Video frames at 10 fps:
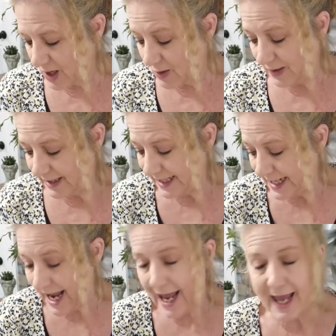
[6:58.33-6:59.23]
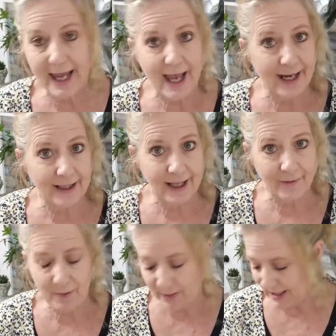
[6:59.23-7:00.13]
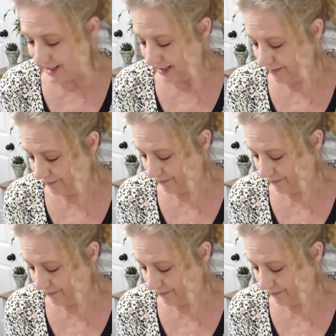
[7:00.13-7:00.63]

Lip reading: zones 10A and 11B.